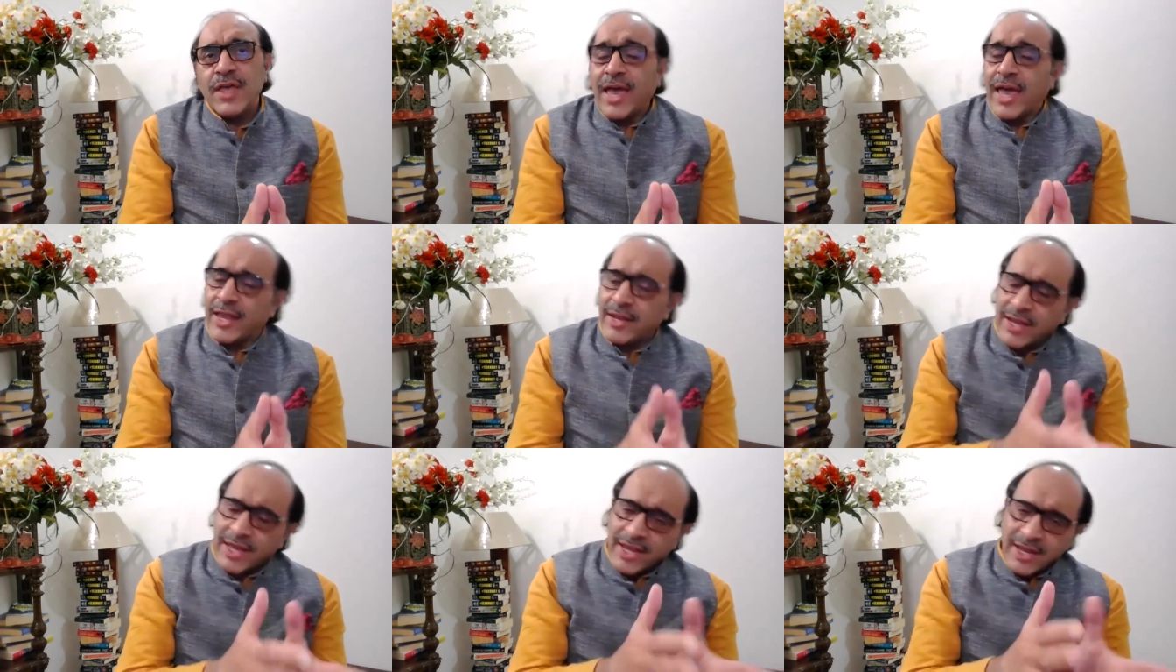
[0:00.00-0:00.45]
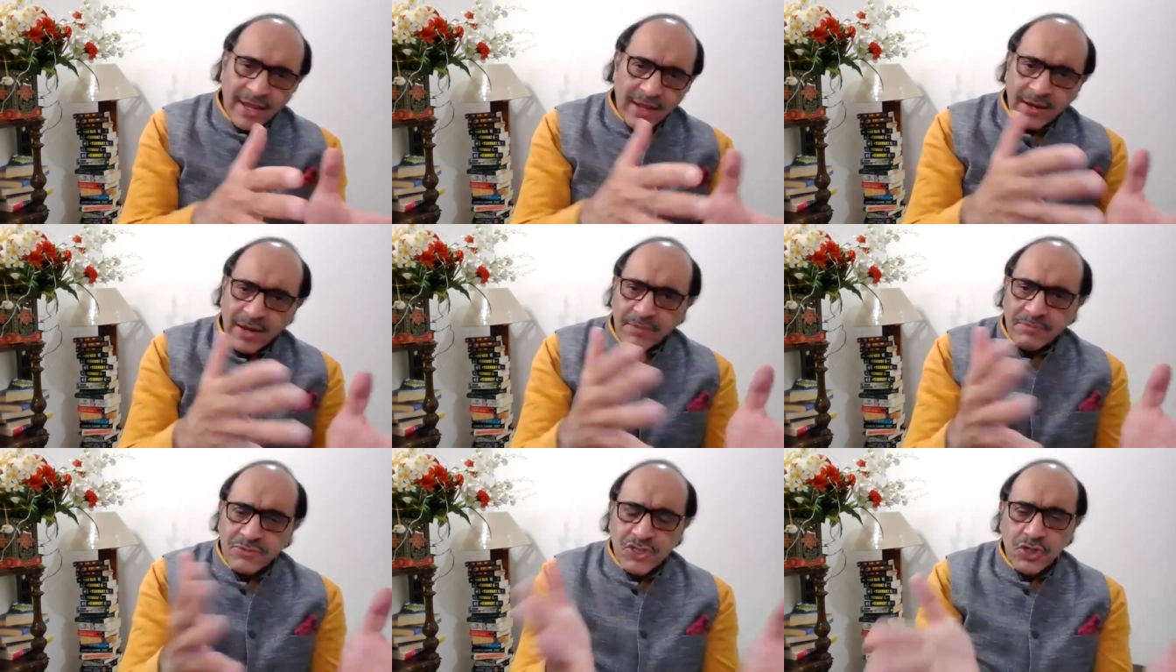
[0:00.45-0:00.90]
and
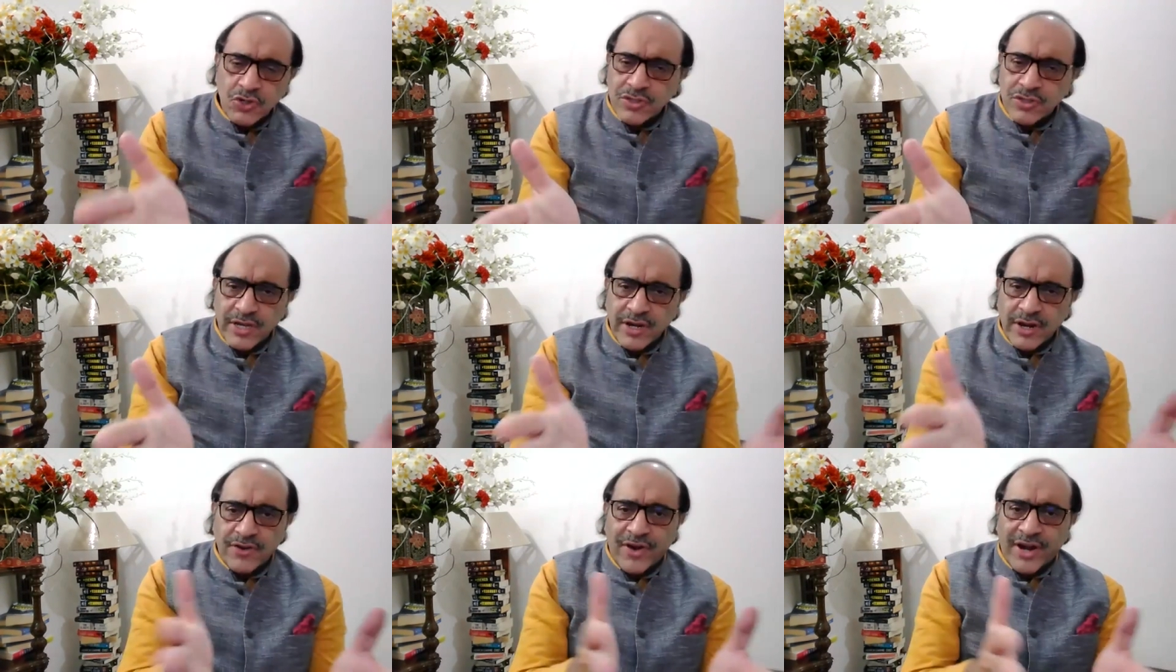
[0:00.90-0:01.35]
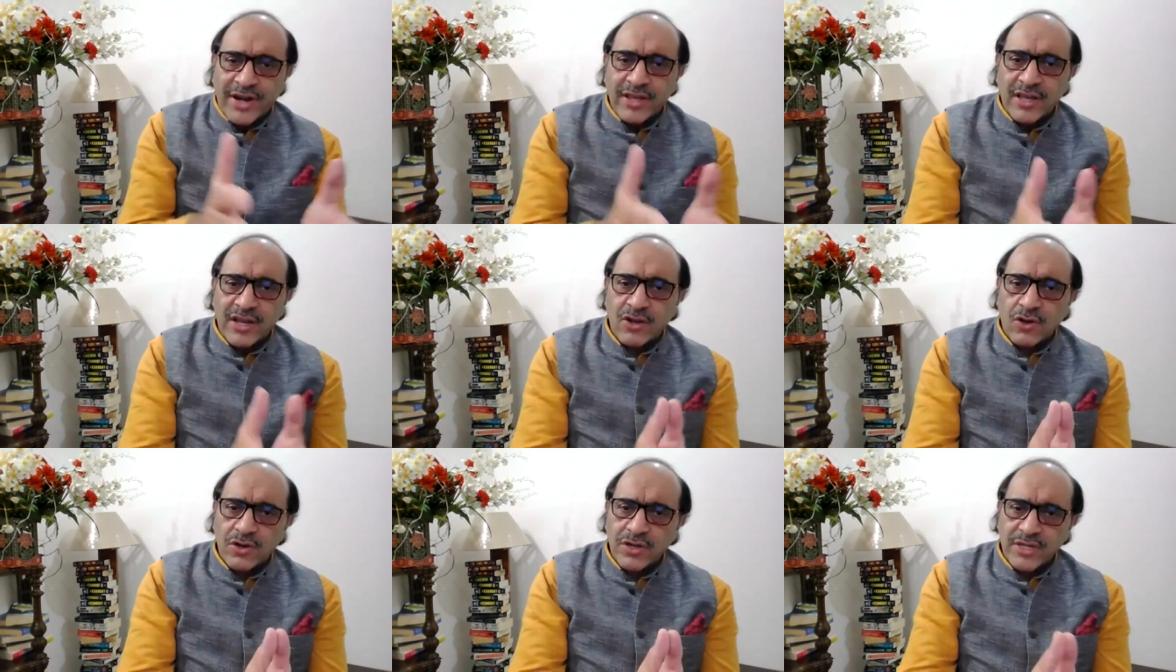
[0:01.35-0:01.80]
I'm sure there are
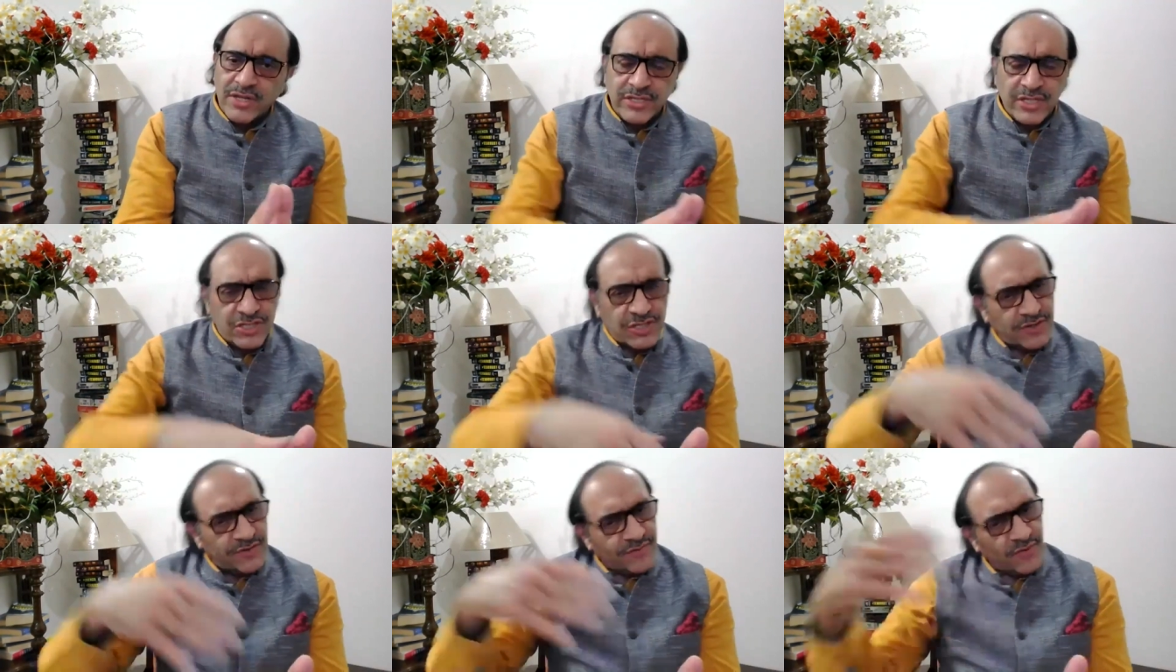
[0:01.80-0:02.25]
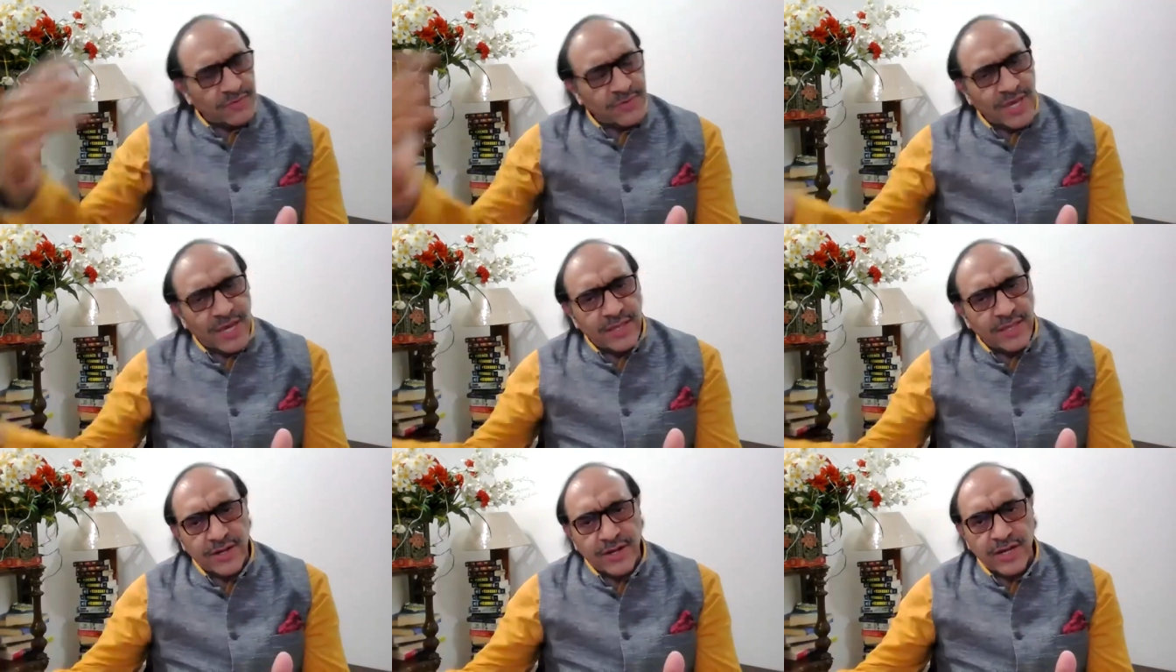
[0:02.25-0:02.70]
radical organizations from
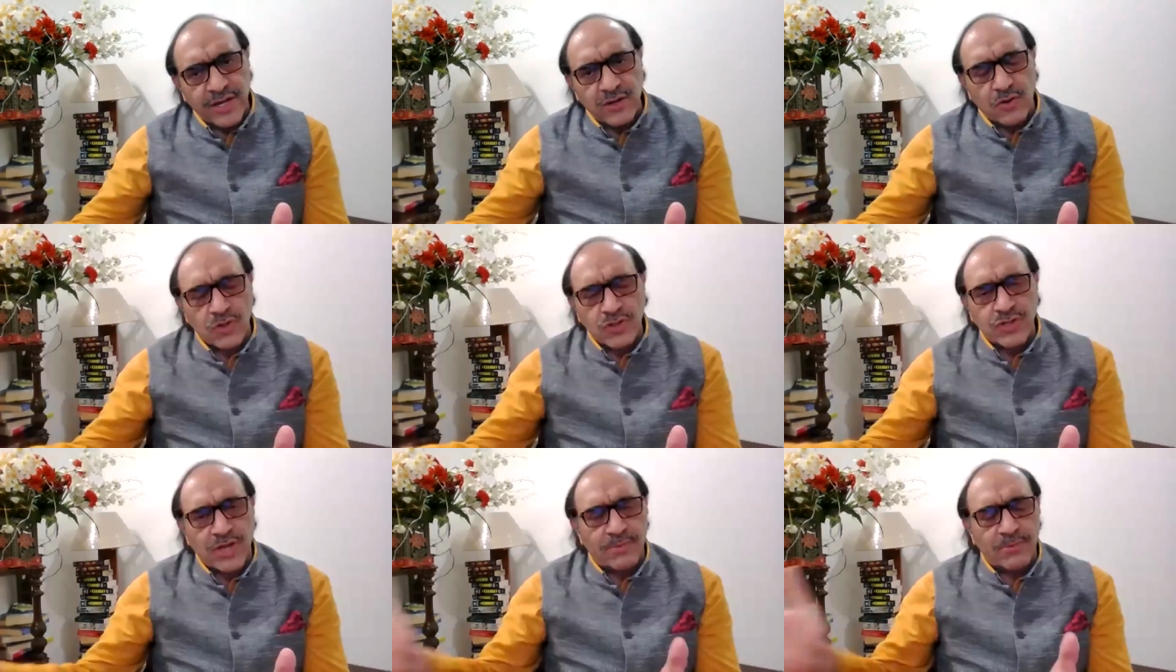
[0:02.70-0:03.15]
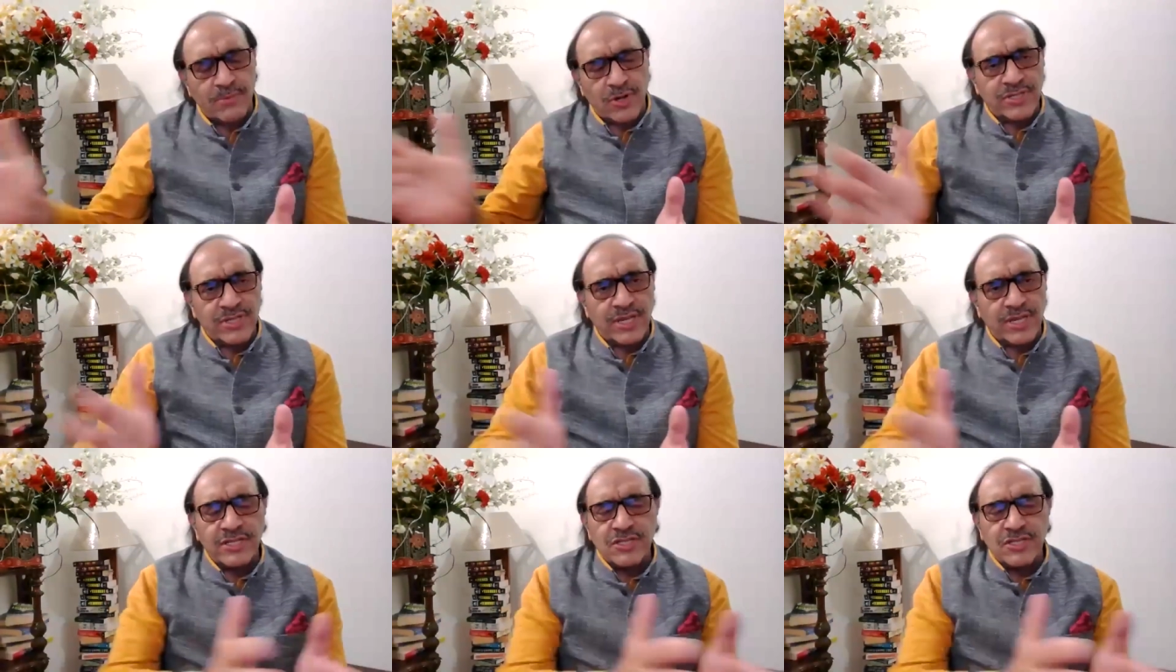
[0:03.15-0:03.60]
the other end also. I'm
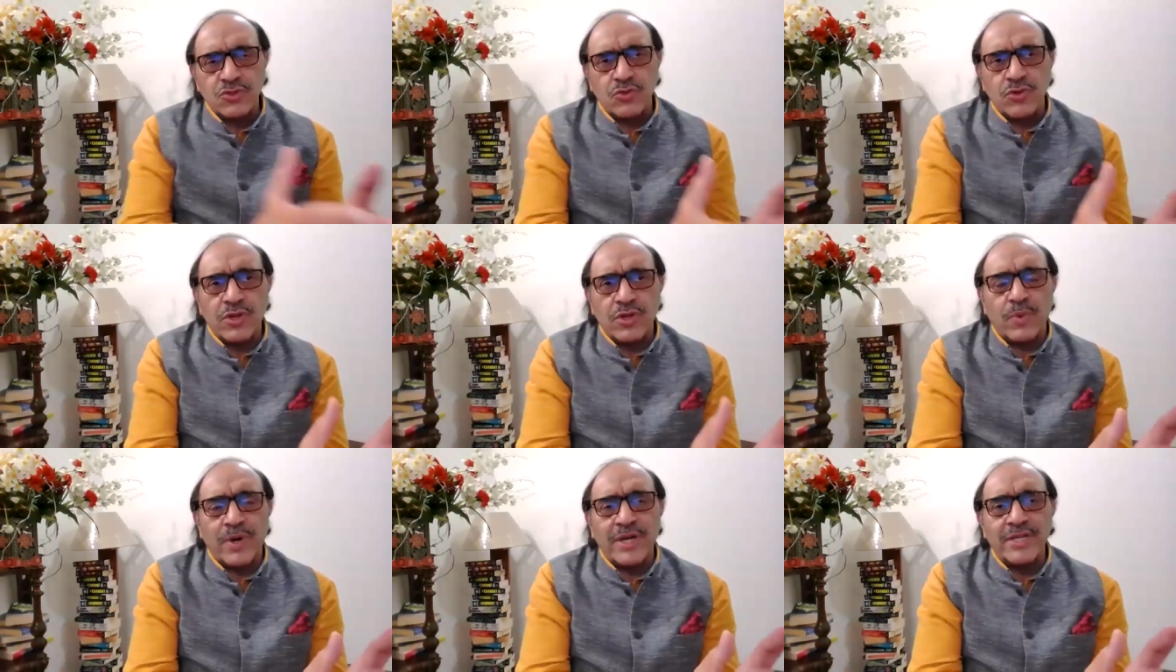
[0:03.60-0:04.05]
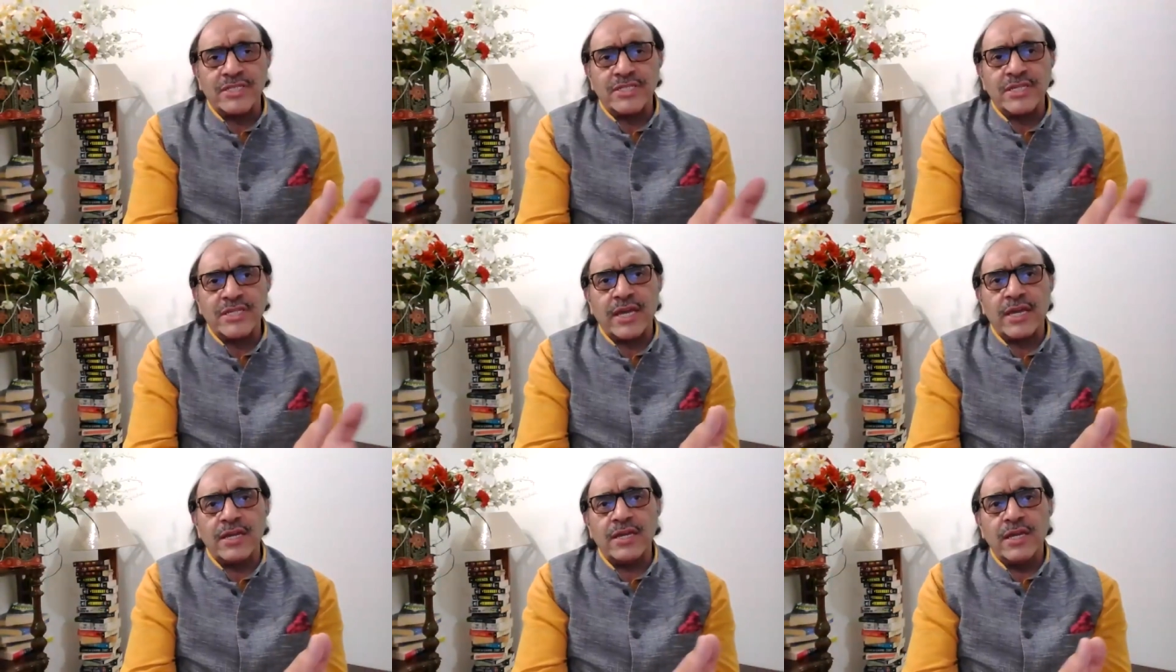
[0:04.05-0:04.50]
not saying it's only one
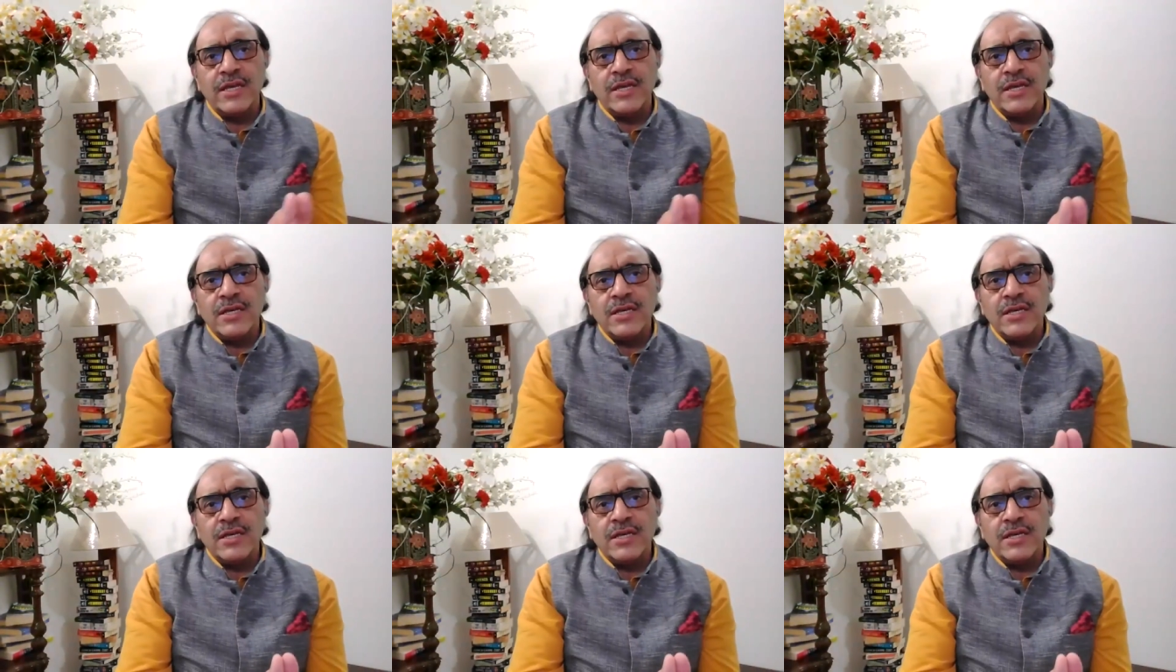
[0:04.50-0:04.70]
side.